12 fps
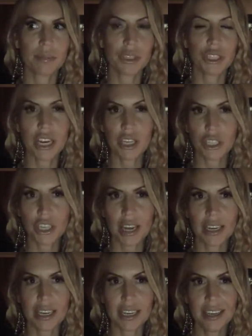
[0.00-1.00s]
Jay
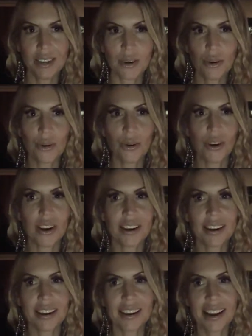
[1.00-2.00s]
Shetty
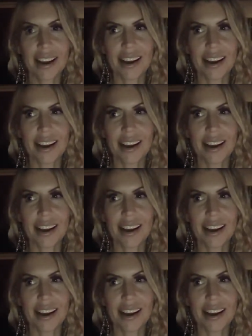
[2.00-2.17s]
or